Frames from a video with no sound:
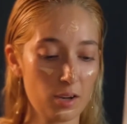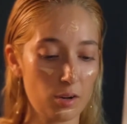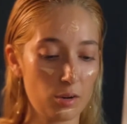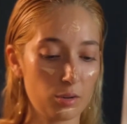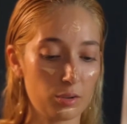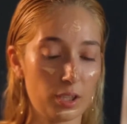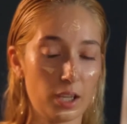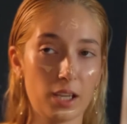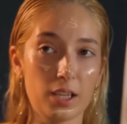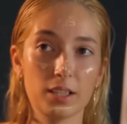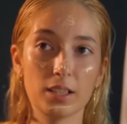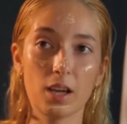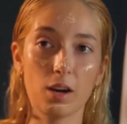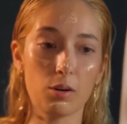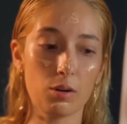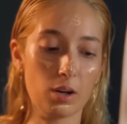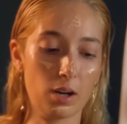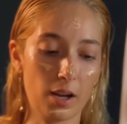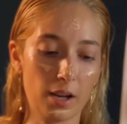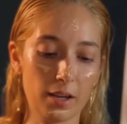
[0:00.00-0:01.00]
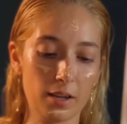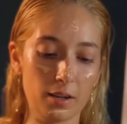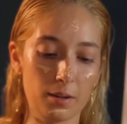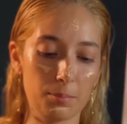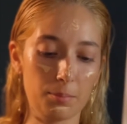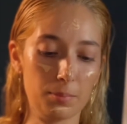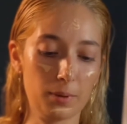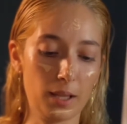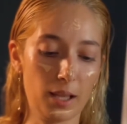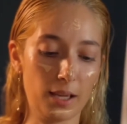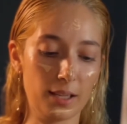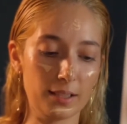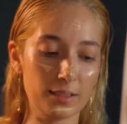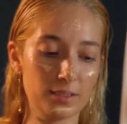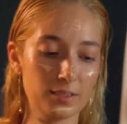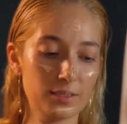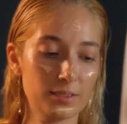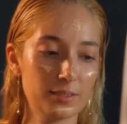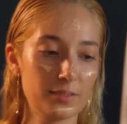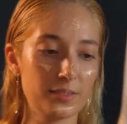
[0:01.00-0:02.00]
Okay, now I applied
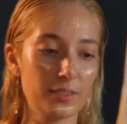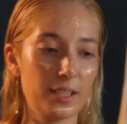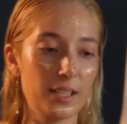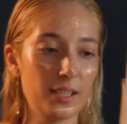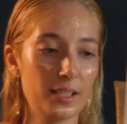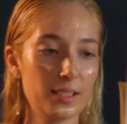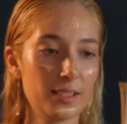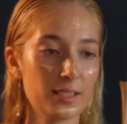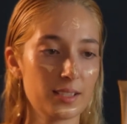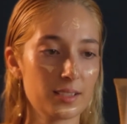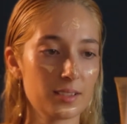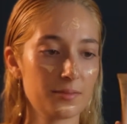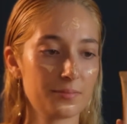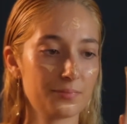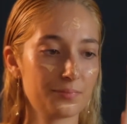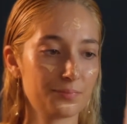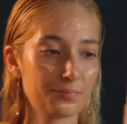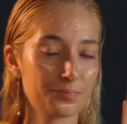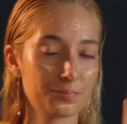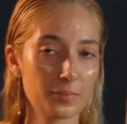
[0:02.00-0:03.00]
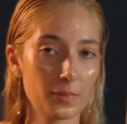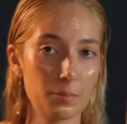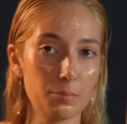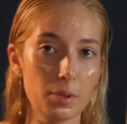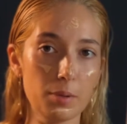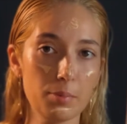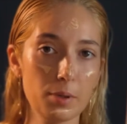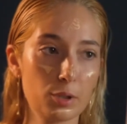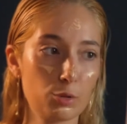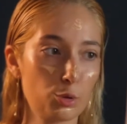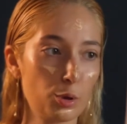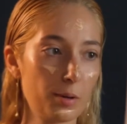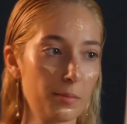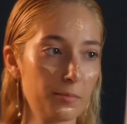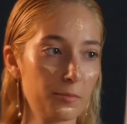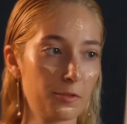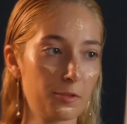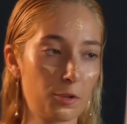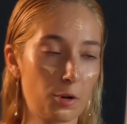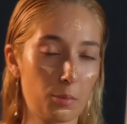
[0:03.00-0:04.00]
this BB cream
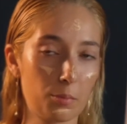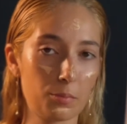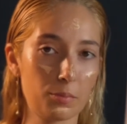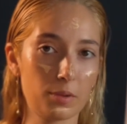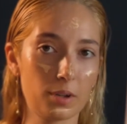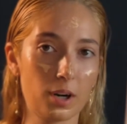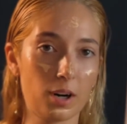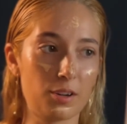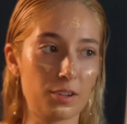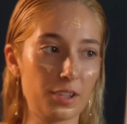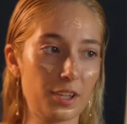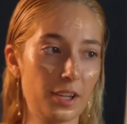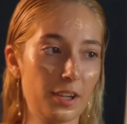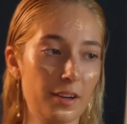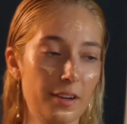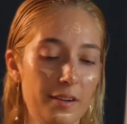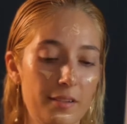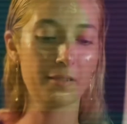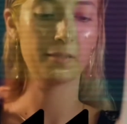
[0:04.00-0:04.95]
from Garnier.